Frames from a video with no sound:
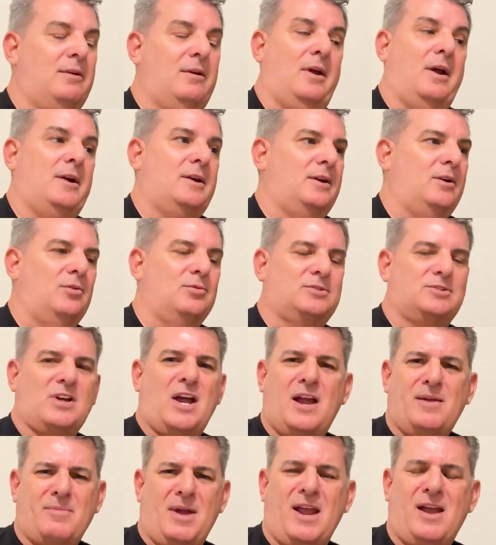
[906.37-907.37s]
I go,
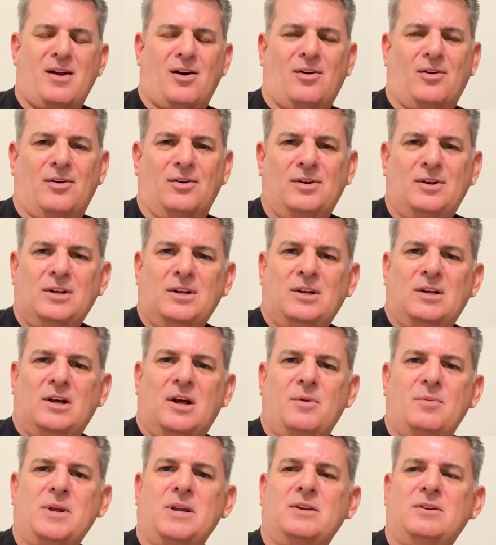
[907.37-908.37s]
time out.
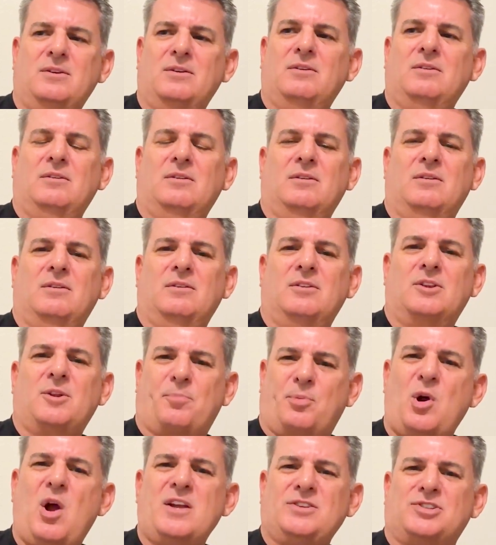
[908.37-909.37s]
I mean, the
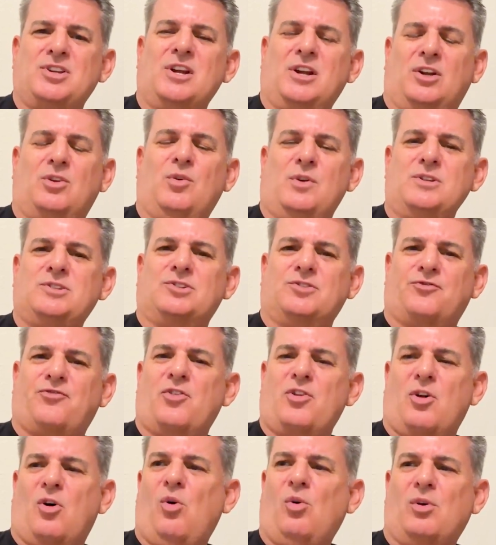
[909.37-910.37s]
price increases
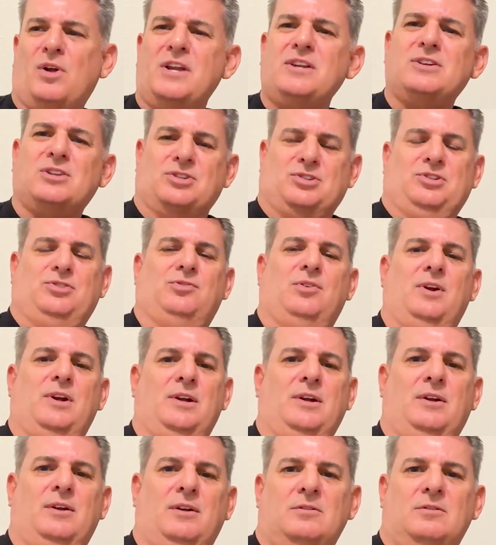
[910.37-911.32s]
for the whole industry.